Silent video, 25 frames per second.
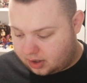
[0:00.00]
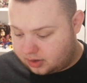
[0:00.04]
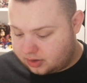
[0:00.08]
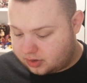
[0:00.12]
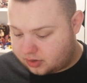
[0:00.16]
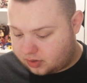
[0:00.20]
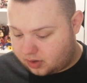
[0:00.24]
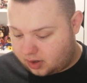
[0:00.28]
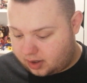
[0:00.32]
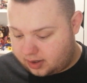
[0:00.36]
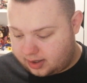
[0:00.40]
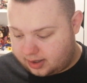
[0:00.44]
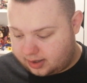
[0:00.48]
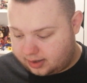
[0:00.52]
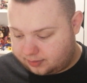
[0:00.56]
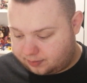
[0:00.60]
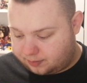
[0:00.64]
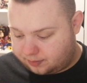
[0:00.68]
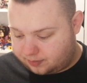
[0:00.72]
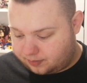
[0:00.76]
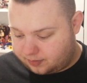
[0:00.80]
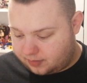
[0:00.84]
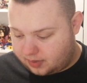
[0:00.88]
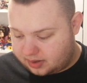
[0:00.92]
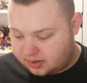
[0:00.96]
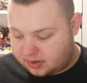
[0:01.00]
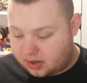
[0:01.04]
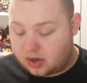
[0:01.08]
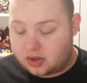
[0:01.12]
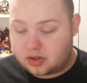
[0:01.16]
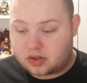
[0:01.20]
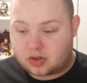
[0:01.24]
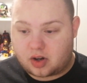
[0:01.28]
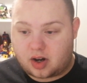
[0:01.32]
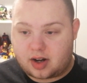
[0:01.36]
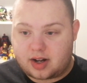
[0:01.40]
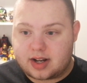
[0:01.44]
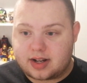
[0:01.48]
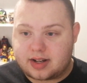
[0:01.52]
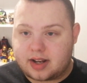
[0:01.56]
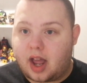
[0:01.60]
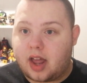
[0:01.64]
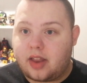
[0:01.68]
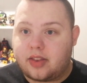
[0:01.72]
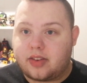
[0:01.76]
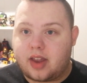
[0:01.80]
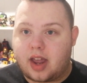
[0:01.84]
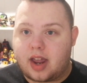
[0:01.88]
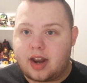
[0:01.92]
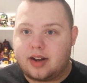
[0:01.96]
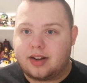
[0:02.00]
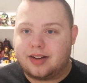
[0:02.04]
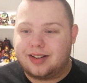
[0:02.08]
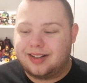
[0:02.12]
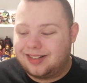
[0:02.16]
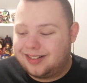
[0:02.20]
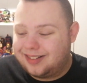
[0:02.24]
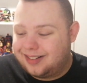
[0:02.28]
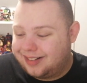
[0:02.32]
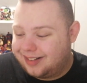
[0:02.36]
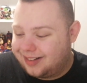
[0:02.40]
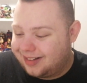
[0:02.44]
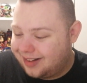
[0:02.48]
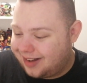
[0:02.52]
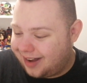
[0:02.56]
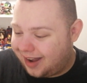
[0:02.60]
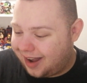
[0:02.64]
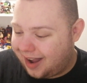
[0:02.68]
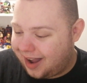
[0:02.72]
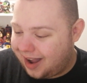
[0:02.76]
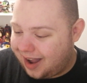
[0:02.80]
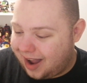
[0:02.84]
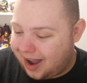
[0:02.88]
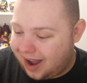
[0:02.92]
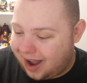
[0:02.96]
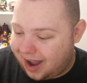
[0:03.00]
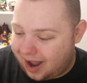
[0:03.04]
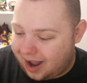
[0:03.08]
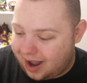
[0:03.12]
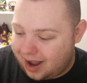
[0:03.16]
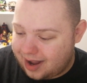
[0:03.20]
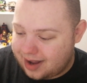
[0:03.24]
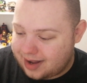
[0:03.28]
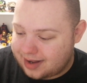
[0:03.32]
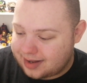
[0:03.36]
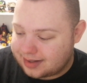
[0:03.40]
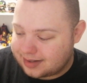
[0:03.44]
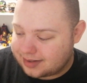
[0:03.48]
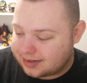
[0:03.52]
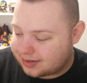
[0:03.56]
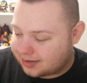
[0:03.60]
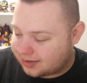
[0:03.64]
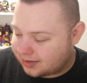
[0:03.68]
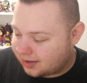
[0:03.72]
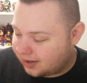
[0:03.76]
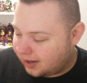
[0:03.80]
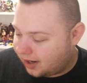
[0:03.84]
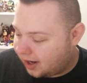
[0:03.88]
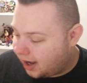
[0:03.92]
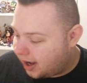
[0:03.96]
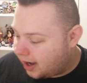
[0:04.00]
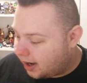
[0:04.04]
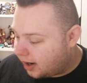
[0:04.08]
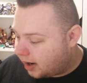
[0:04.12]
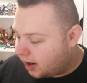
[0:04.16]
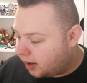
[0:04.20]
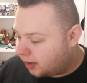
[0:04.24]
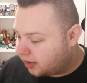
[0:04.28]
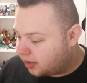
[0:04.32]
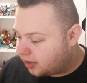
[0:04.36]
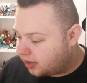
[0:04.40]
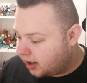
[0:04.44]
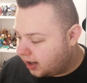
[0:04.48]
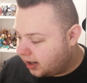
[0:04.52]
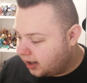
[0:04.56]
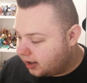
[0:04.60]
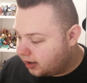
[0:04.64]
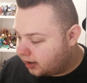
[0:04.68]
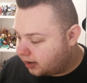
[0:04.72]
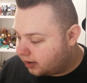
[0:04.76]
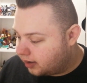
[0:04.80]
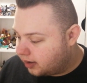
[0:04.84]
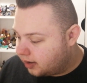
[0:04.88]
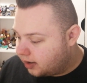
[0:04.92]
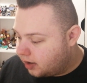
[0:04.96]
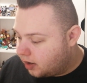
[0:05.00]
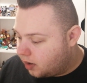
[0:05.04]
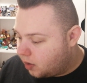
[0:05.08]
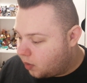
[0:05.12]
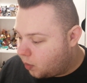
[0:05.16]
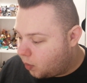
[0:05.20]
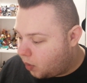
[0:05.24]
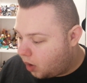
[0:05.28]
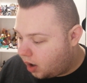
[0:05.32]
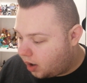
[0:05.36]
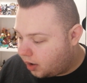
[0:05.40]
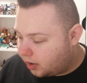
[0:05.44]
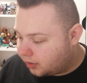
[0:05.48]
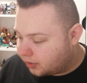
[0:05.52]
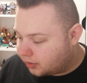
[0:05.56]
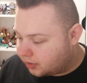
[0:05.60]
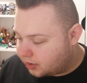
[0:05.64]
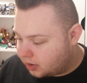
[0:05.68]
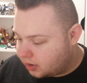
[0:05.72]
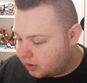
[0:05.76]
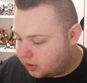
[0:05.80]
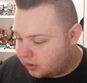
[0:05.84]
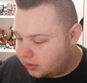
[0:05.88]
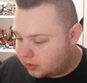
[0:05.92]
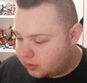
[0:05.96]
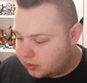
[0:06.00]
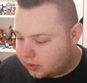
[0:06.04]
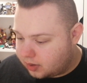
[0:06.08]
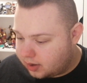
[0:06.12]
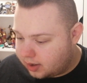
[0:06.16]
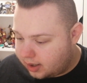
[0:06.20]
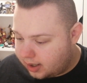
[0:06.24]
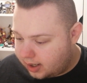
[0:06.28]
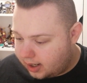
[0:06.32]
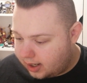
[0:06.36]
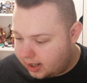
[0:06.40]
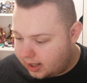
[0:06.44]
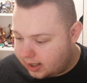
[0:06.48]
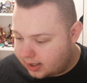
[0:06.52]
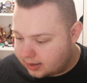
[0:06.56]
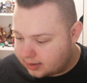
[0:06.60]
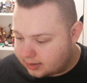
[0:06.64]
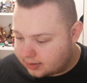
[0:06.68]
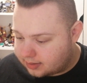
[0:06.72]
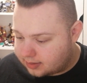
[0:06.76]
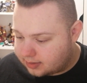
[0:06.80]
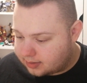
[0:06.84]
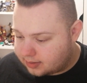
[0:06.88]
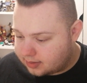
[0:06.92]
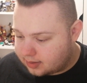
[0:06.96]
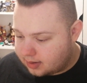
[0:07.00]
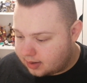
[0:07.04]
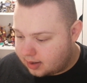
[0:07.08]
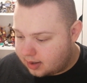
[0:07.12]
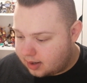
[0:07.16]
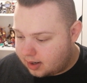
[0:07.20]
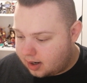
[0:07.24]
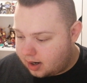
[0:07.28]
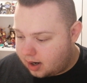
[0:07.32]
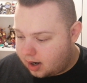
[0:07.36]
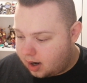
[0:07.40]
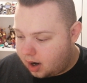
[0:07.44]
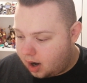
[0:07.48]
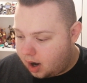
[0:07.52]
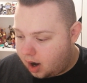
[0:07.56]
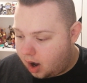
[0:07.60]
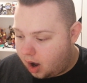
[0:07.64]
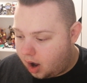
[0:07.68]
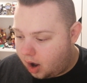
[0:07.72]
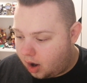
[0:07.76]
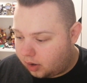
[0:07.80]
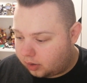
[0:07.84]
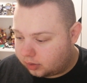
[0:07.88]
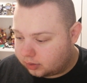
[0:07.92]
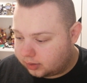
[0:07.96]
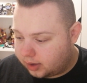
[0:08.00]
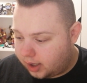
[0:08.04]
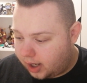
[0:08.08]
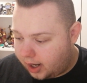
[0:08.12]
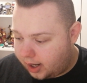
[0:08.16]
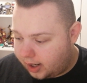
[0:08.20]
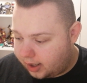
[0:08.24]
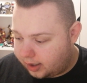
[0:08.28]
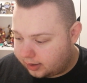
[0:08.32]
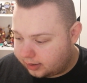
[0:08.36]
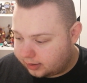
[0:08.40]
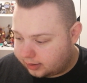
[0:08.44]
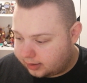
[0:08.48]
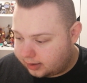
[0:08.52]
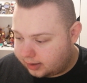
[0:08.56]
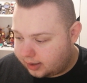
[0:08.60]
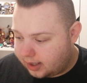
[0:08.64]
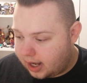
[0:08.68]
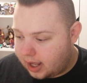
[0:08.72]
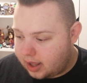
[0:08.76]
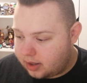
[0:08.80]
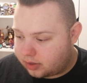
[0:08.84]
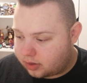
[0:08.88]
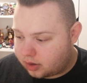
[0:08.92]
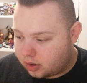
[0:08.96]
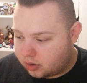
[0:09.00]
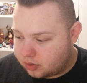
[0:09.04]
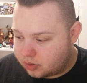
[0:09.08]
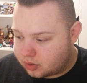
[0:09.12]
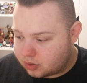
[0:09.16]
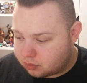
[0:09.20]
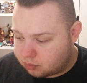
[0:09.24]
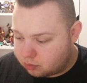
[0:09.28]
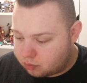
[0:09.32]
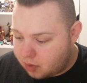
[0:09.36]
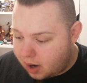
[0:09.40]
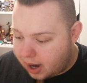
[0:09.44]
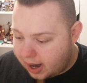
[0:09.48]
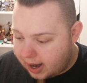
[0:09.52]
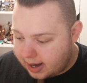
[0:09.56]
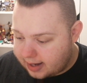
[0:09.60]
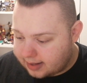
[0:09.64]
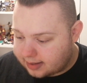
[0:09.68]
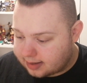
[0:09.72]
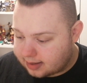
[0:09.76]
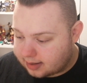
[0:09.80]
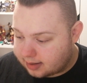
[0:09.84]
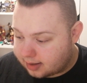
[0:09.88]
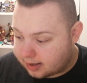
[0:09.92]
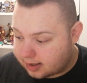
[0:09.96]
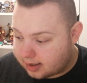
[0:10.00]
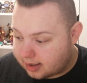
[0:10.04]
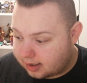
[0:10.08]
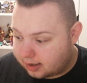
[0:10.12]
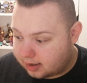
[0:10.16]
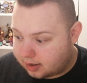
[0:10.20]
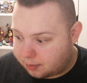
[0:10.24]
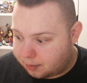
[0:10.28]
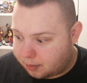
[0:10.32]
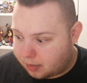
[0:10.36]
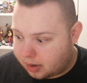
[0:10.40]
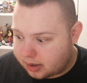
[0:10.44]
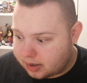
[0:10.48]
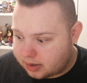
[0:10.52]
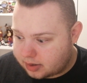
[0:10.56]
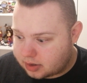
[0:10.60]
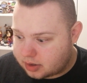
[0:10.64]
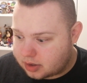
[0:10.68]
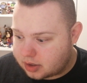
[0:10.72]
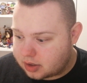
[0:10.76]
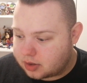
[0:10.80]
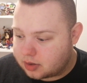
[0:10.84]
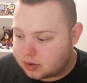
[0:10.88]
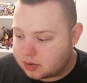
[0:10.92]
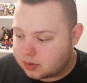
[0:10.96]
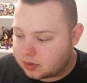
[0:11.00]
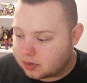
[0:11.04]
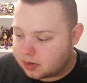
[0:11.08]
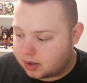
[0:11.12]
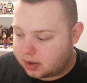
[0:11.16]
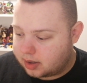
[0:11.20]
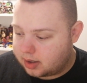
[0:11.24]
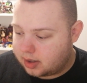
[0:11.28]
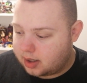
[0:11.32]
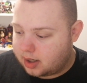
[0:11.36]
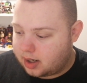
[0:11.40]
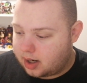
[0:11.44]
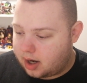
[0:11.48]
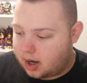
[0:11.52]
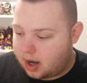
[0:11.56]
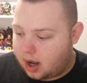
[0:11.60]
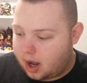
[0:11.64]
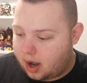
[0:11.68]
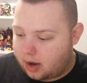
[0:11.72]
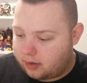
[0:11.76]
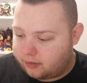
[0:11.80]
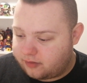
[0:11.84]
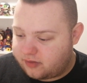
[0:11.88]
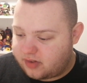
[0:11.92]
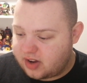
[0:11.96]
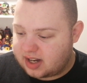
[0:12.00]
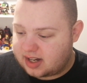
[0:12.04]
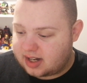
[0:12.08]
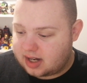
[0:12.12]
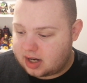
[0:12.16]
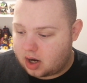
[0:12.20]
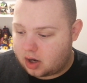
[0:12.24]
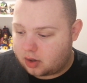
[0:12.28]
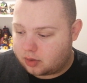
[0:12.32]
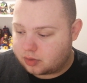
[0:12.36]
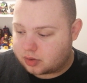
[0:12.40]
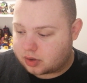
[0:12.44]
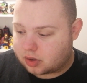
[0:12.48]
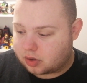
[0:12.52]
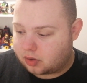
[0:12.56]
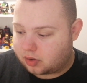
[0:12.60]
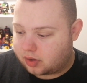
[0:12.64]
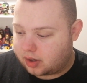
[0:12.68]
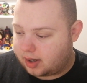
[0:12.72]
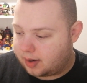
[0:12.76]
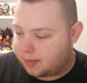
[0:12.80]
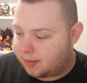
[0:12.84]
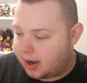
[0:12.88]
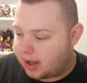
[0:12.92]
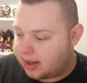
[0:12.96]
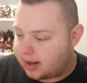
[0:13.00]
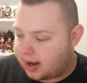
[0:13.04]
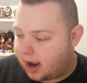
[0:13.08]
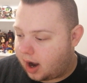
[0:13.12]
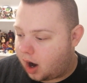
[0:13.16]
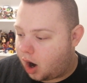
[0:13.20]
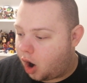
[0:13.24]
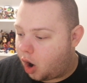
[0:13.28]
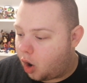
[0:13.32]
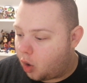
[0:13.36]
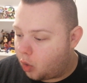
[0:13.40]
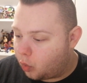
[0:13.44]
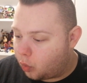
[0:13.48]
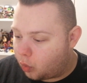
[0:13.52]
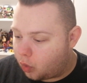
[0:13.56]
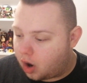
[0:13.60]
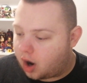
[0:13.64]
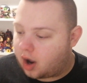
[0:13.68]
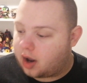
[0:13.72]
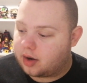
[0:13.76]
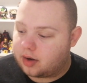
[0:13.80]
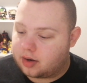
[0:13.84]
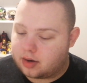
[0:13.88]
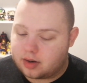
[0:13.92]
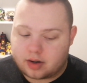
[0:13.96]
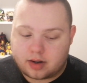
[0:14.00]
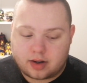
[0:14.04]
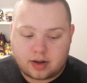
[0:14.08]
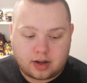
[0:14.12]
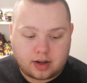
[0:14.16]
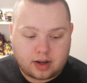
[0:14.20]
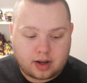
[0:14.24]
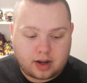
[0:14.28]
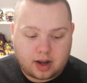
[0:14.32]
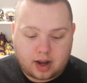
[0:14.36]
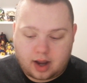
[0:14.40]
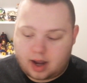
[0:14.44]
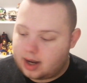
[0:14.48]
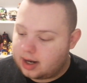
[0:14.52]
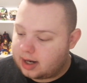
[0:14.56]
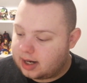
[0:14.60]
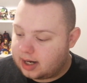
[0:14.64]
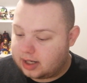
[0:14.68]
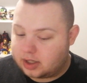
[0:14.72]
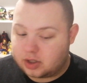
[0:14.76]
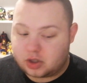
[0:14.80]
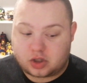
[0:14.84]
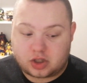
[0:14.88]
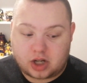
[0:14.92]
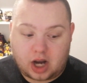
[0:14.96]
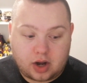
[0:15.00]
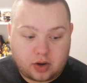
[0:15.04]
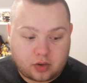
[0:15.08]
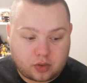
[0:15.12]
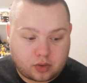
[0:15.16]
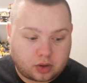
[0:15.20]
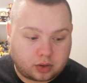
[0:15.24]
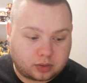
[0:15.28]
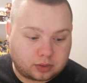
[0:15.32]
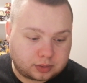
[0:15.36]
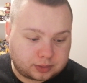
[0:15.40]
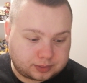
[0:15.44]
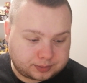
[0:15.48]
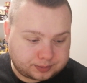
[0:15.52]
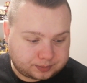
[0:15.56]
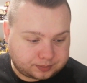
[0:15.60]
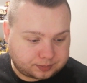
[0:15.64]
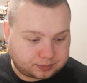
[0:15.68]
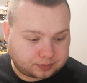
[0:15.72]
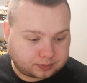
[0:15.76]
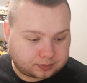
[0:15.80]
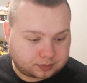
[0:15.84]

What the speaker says: Ghost Rider. That's Ghost Rider done then. I think what I'll do is I'll get those read, and I think I might do a video talking about that whole run in general.